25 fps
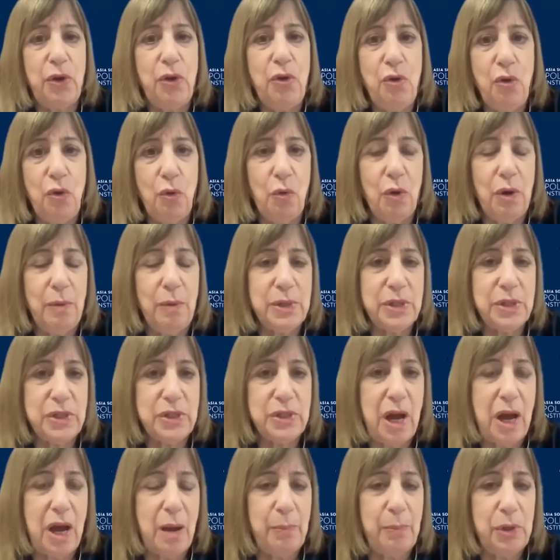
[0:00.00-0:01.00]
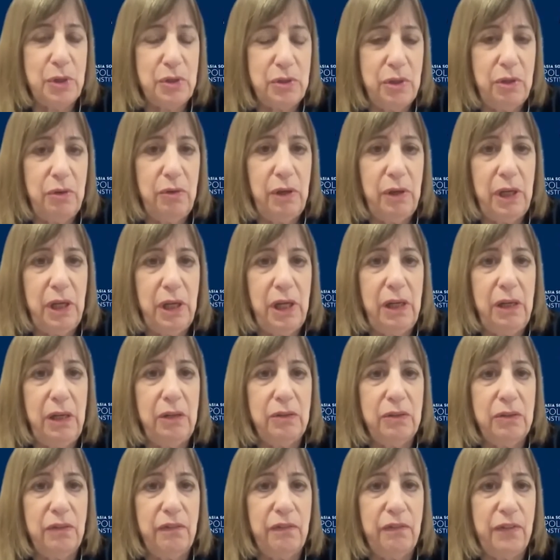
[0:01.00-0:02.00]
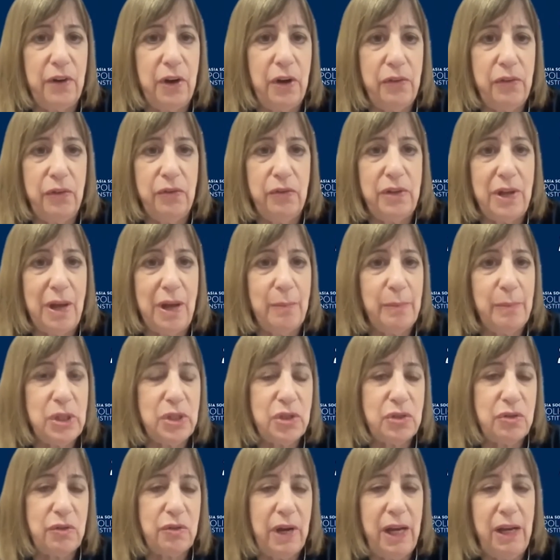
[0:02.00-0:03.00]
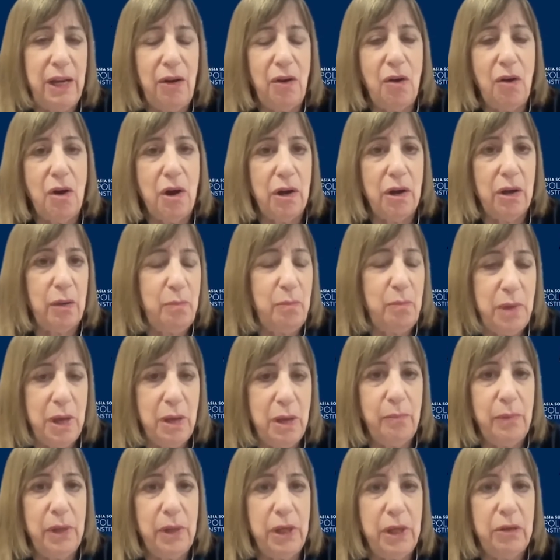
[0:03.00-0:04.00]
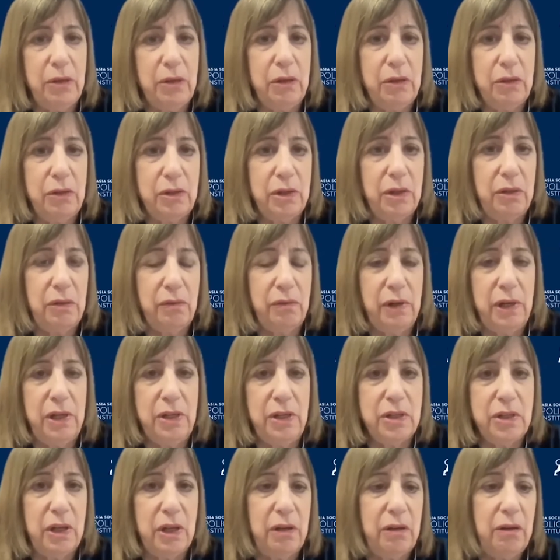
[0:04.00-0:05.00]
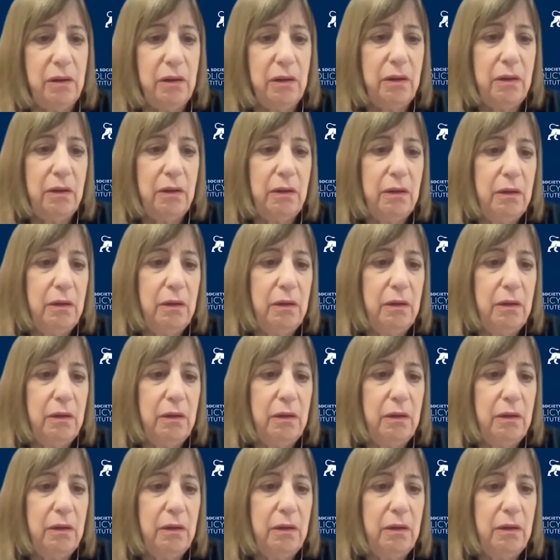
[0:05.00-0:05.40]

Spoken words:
an enormous opportunity to further demonstrate our commitment to the region.